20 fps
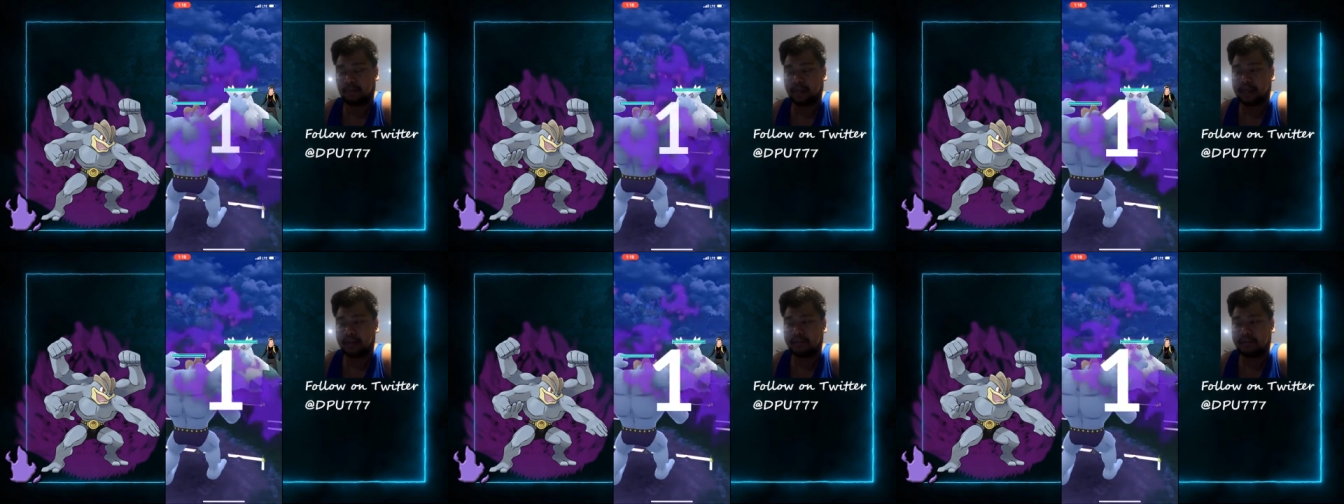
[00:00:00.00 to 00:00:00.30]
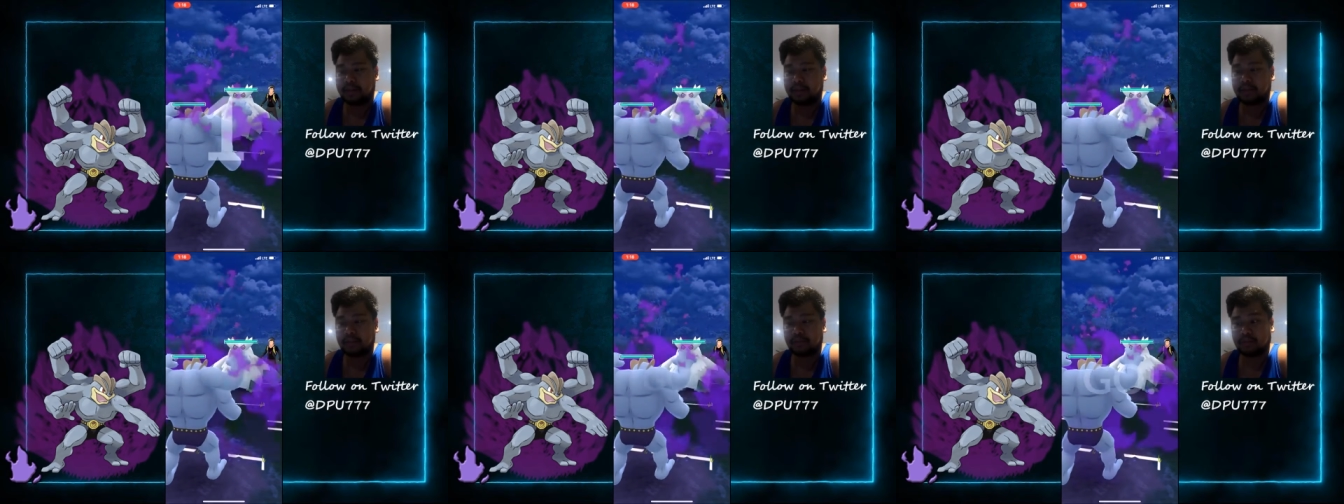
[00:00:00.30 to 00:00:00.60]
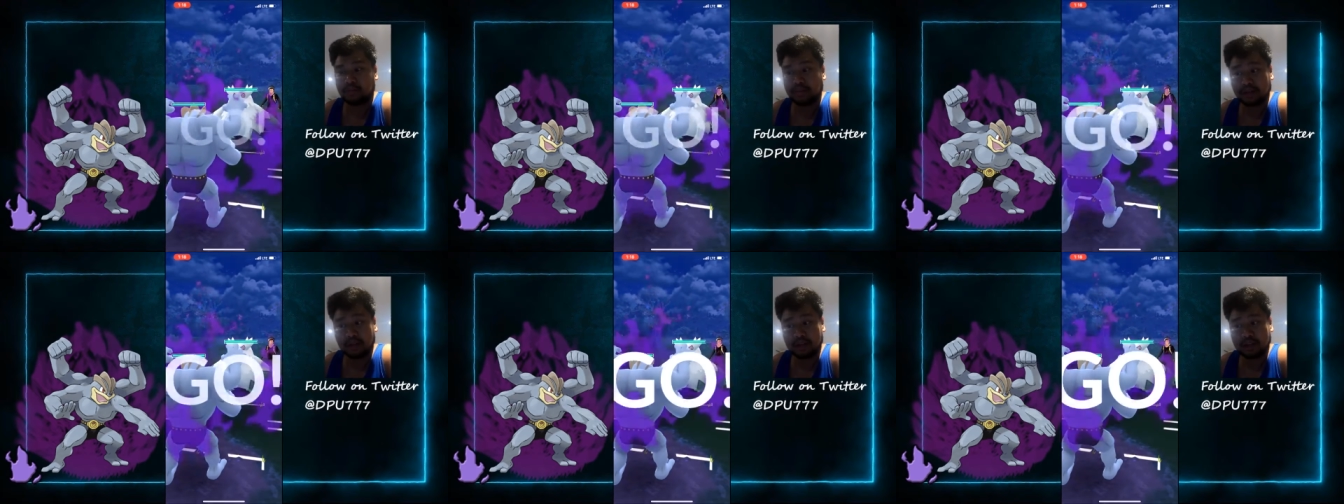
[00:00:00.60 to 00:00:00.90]
And this is
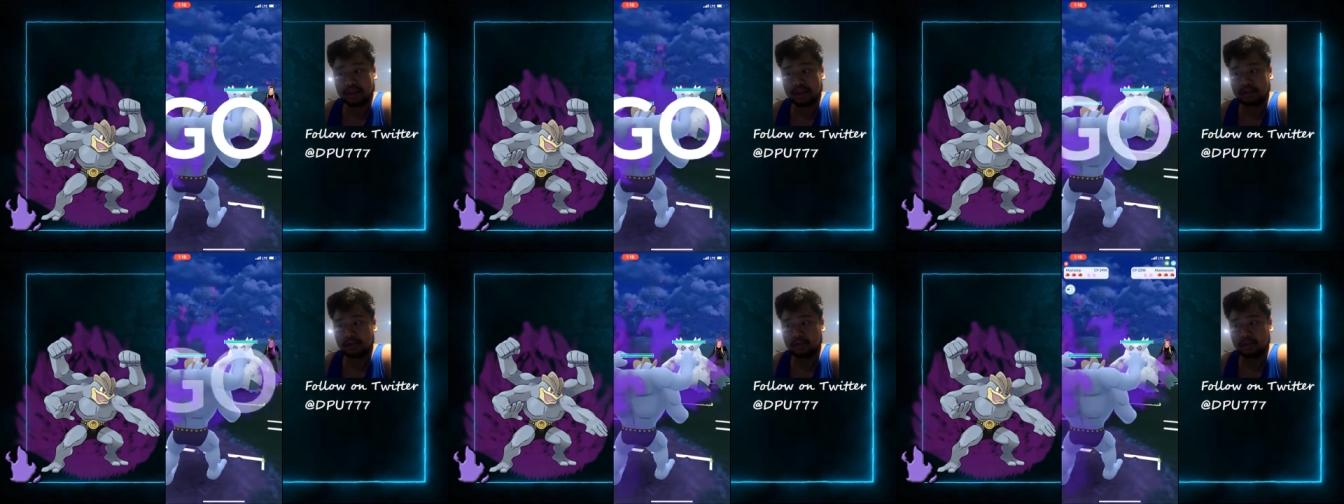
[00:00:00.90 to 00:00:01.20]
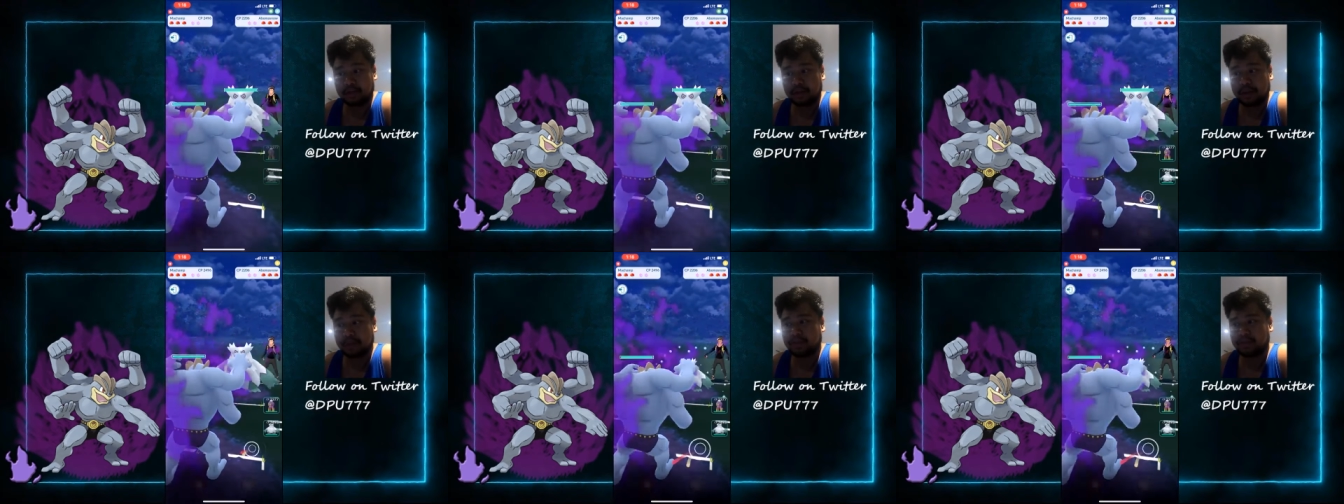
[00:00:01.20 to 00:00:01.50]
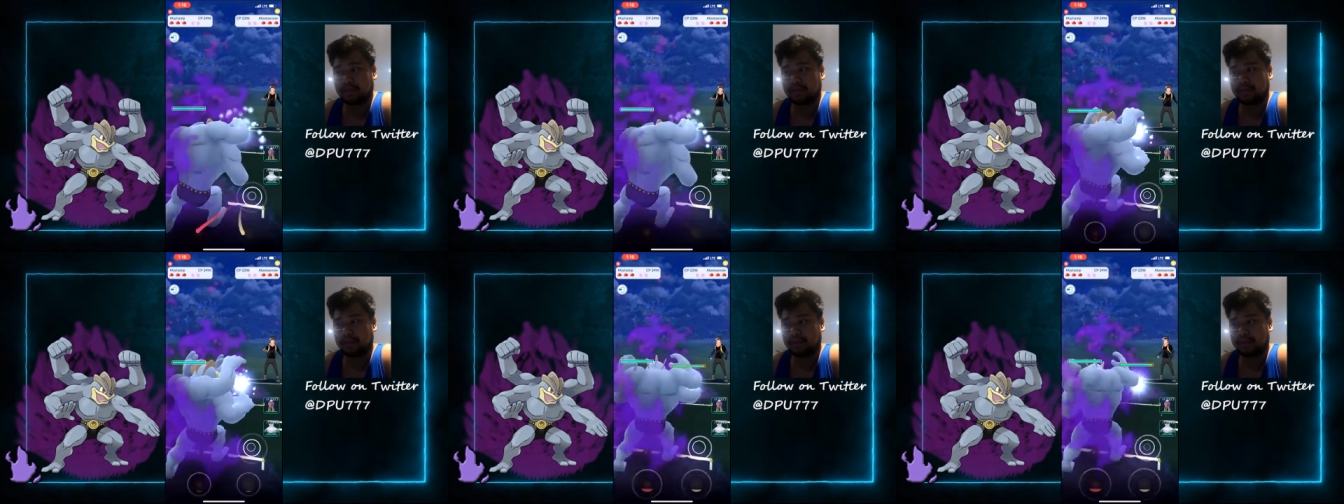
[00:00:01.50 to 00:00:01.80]
really good for me.
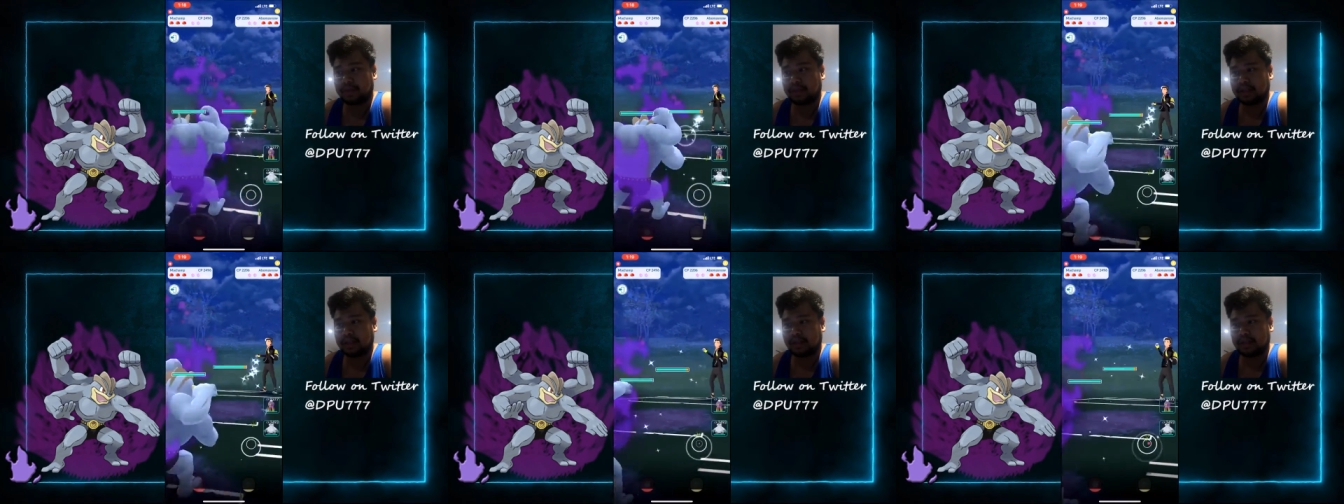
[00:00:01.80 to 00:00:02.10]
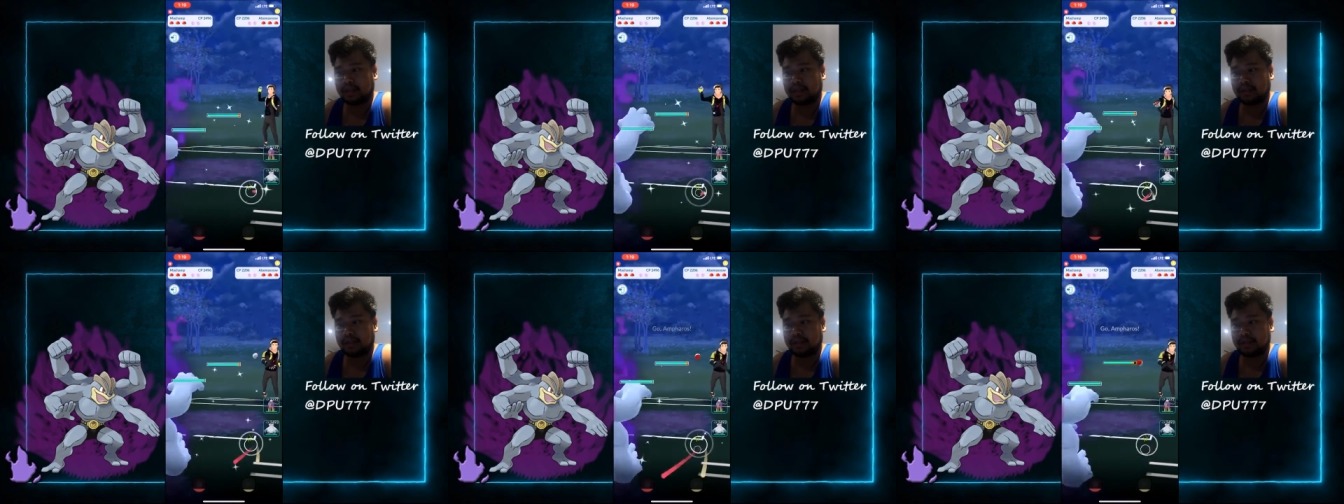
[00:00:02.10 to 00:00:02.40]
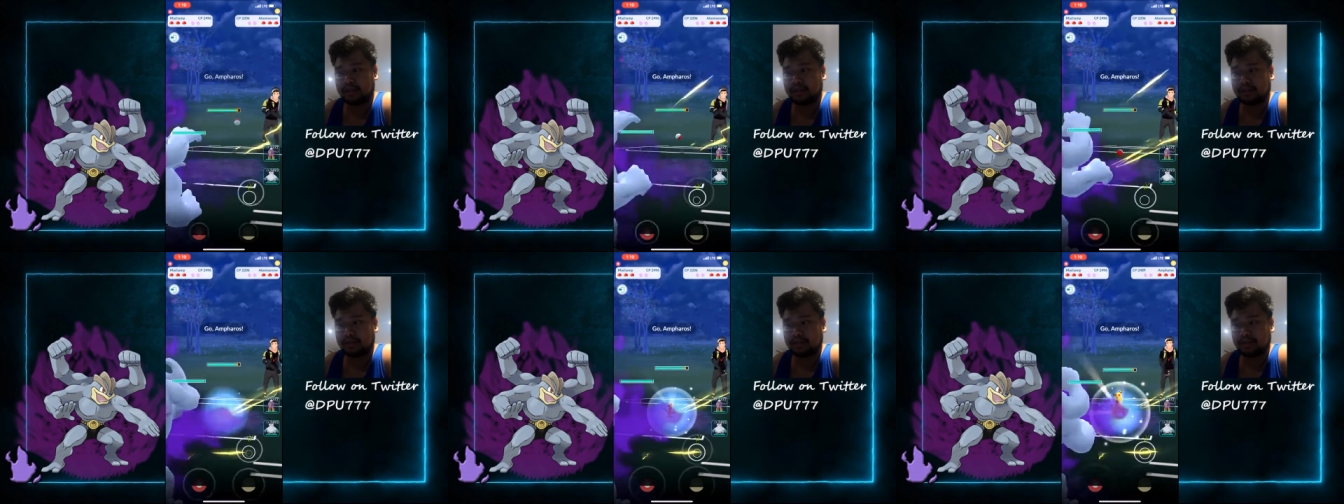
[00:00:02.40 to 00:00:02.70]
They
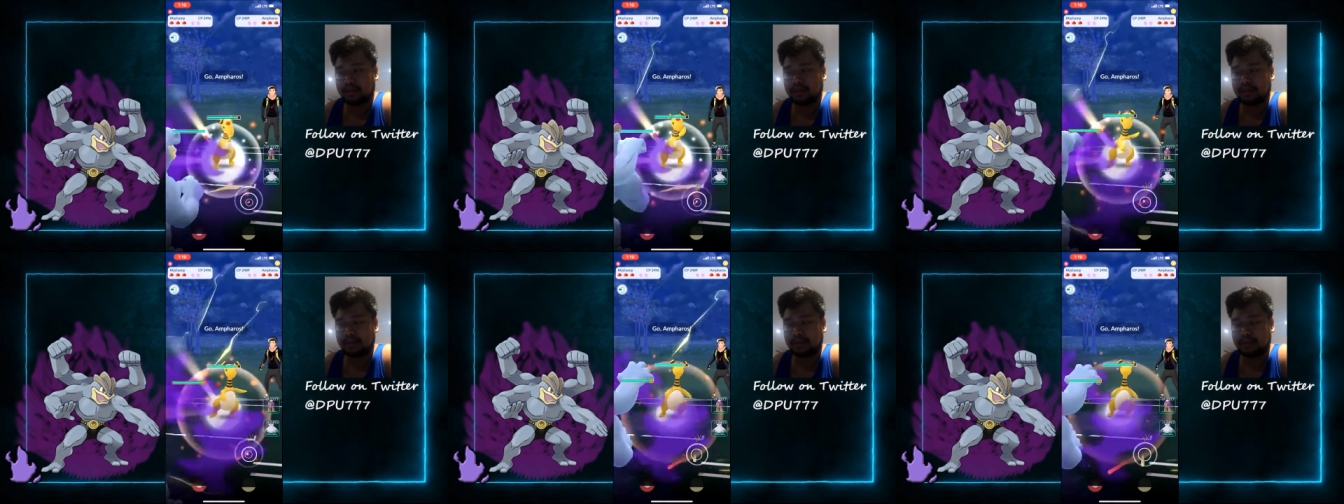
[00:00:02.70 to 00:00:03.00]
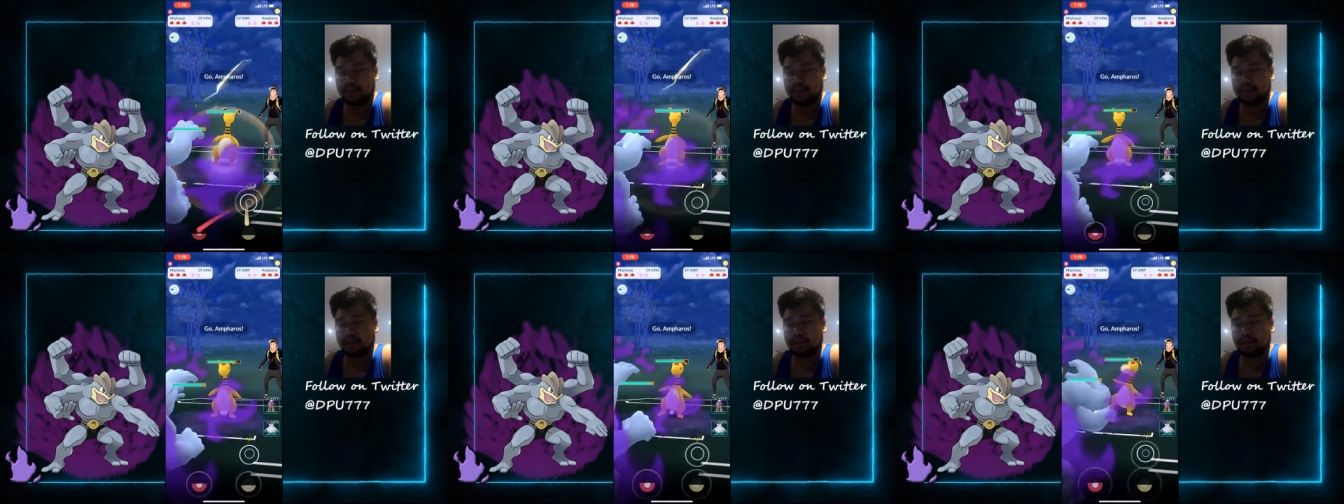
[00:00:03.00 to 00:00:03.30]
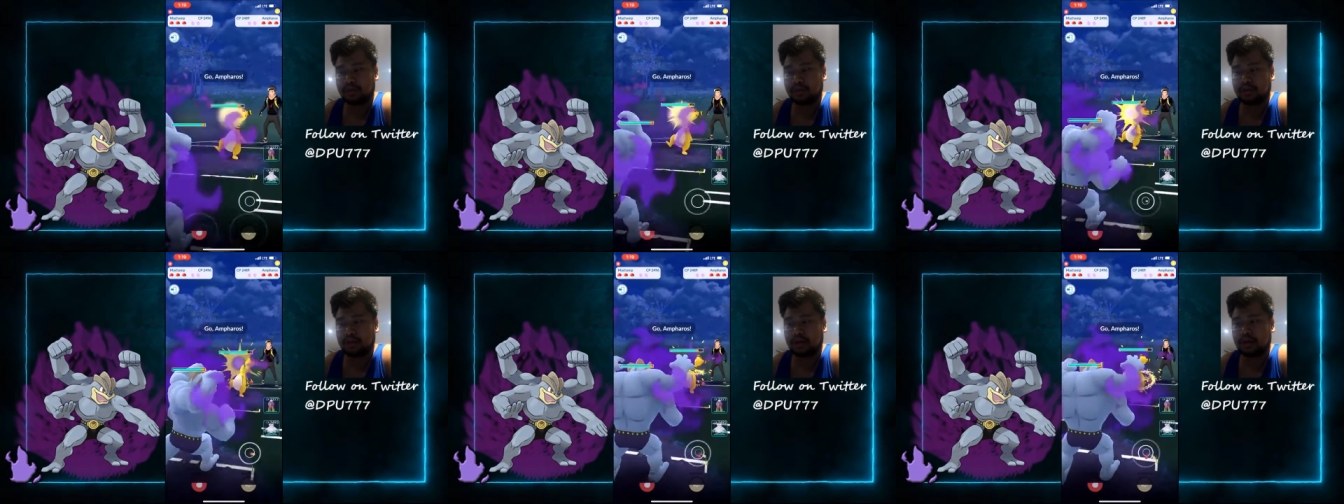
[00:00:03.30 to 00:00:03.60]
swap
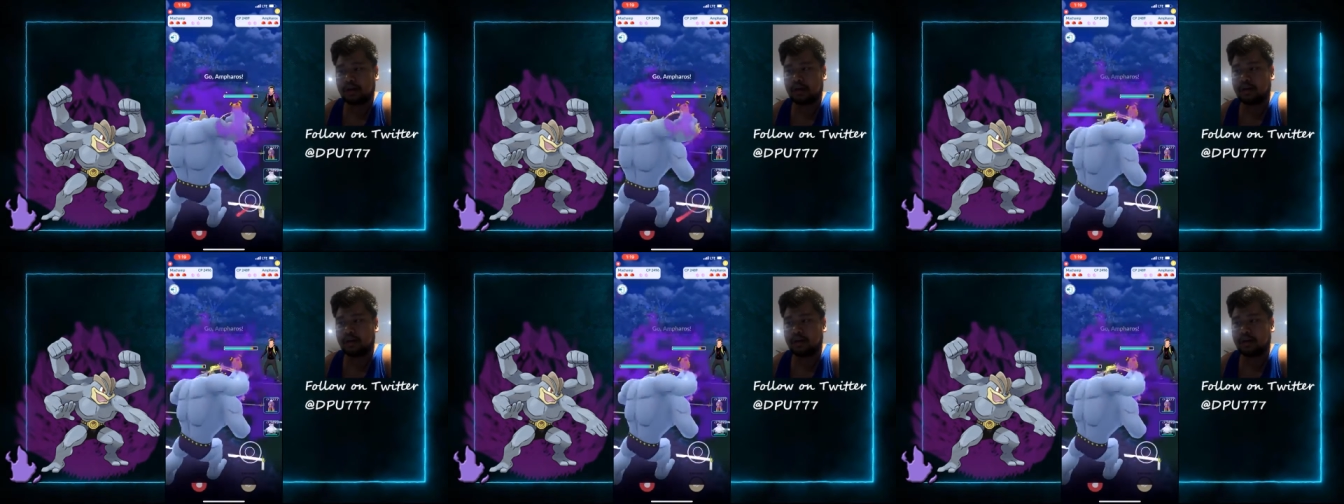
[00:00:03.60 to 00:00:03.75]
to